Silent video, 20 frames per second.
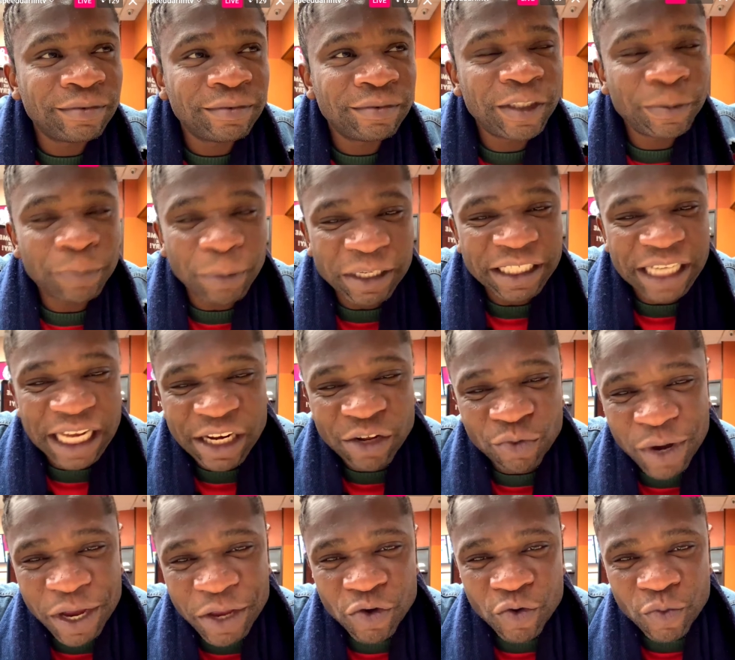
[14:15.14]
Especially
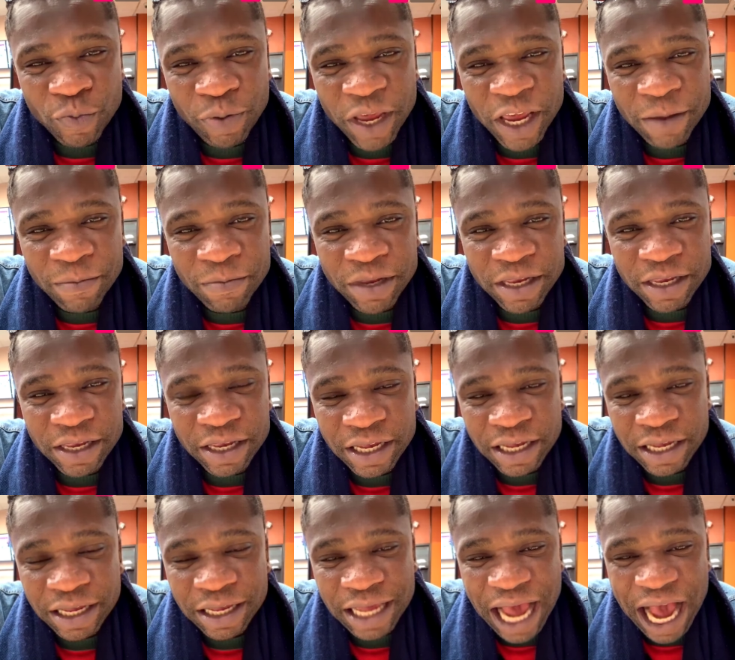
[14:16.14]
when you pay me.
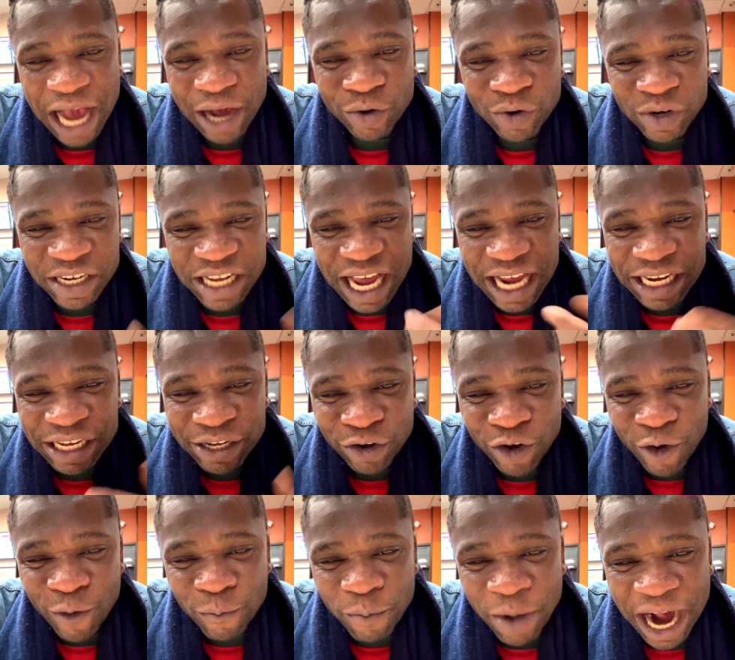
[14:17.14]
I go nearly
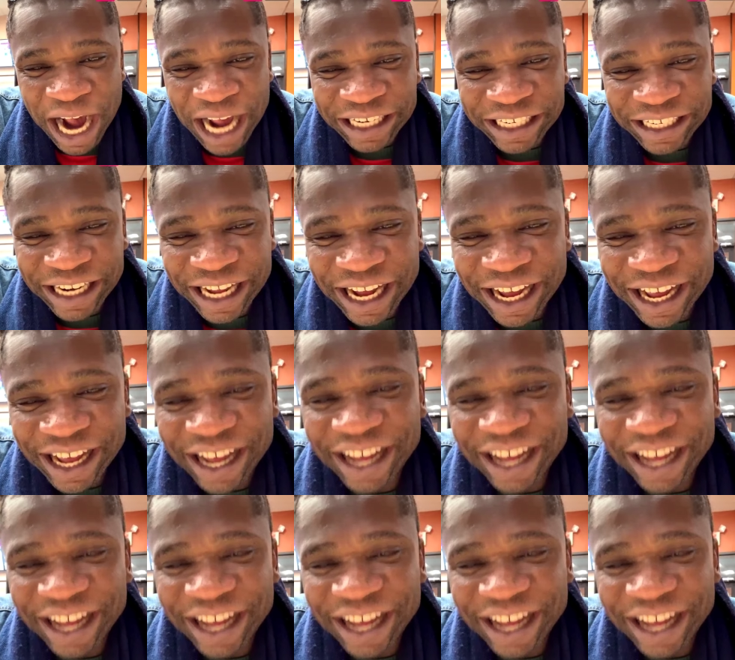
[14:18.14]
run mad now.